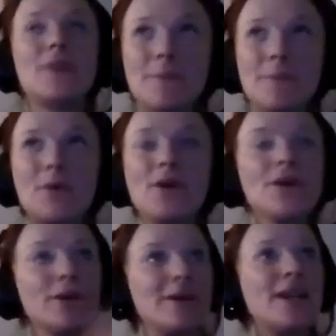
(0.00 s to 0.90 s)
some people
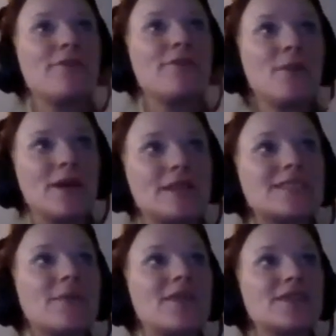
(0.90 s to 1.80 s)
are human and have
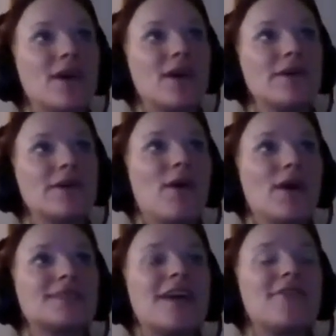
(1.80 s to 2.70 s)
awareness about these ugly
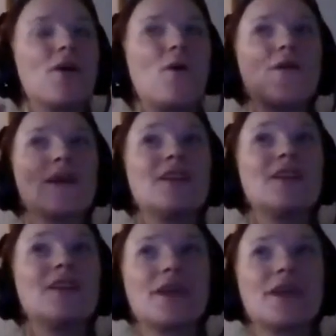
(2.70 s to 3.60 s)
parts, and they're holding
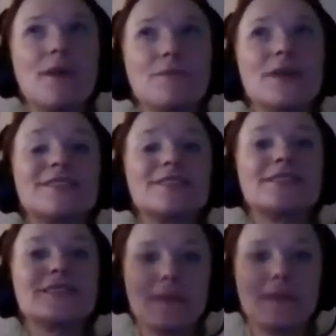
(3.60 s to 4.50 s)
on to the
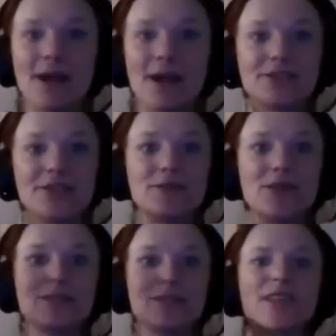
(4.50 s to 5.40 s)
comforts, like Maya
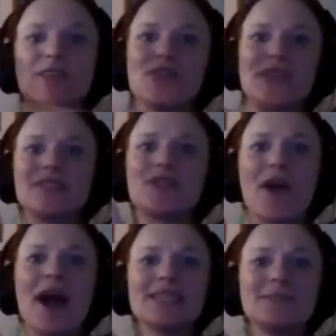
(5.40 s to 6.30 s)
Angelou talked, the
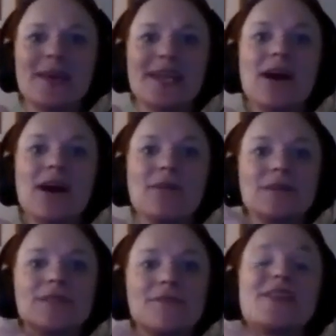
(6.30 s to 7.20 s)
grasping
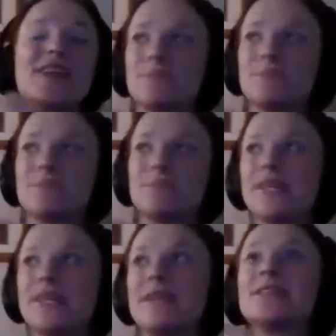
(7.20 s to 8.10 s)
comforts of these
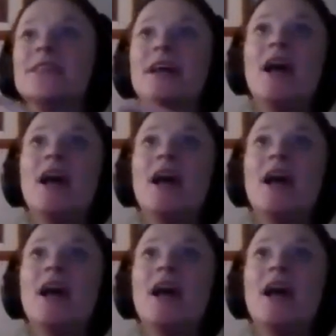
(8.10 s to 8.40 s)
beliefs.